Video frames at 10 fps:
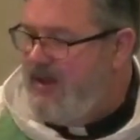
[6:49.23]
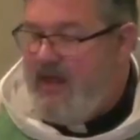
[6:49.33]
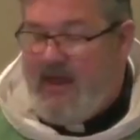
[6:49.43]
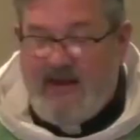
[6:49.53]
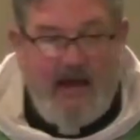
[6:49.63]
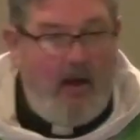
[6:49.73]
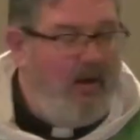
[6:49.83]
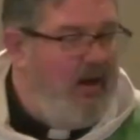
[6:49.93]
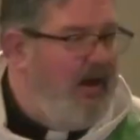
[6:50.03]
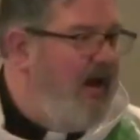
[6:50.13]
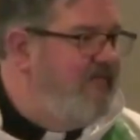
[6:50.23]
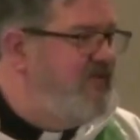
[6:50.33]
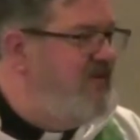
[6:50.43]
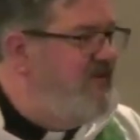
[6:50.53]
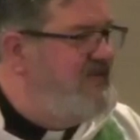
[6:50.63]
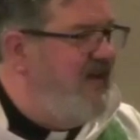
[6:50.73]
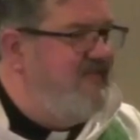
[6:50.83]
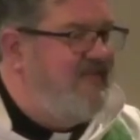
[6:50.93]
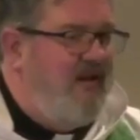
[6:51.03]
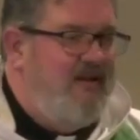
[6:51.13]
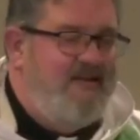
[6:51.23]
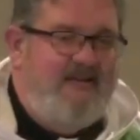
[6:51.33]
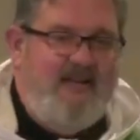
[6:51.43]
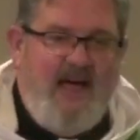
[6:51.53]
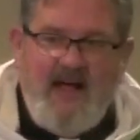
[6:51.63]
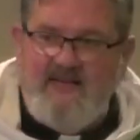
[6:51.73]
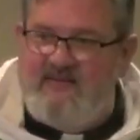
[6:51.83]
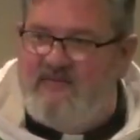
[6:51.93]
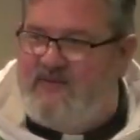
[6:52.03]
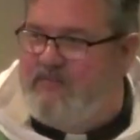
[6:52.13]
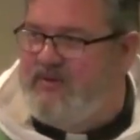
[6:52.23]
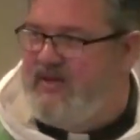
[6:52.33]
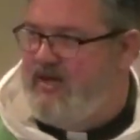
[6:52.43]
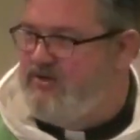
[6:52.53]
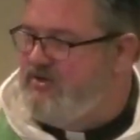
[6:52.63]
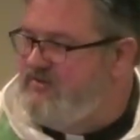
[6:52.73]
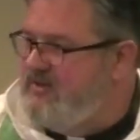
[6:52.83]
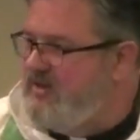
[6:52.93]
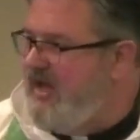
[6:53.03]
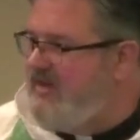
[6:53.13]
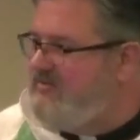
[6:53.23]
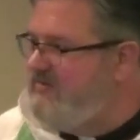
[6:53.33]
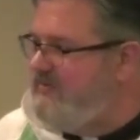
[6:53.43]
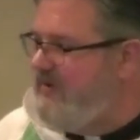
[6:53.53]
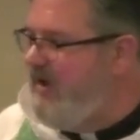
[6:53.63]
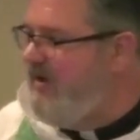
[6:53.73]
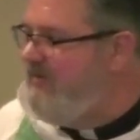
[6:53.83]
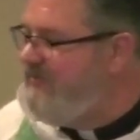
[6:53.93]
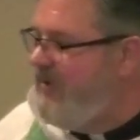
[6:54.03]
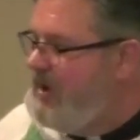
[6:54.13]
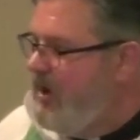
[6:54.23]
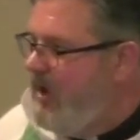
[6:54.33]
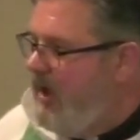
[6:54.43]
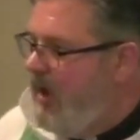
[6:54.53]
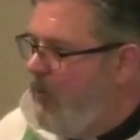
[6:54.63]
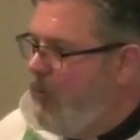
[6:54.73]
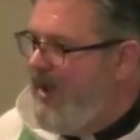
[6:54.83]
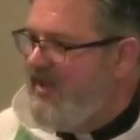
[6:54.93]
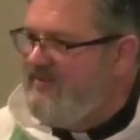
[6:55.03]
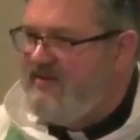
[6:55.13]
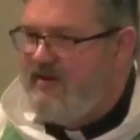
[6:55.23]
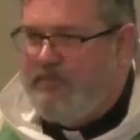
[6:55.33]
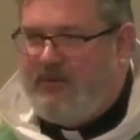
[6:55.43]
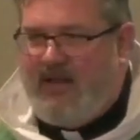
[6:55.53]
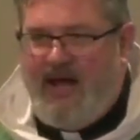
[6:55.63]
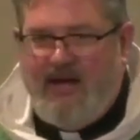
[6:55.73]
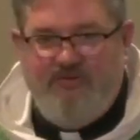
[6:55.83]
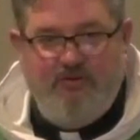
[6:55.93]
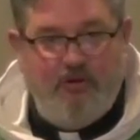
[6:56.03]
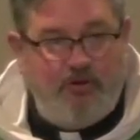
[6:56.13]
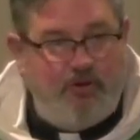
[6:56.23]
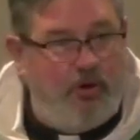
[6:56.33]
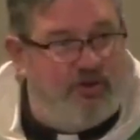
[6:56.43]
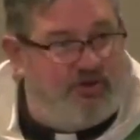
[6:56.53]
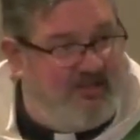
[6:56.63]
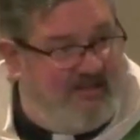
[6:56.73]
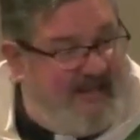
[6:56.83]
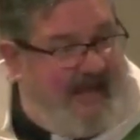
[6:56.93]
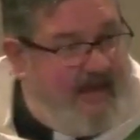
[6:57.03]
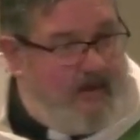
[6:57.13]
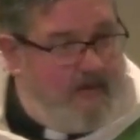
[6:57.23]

Now, obviously, this has lots of implications and lots of, of uh, ways that it applies to the church today.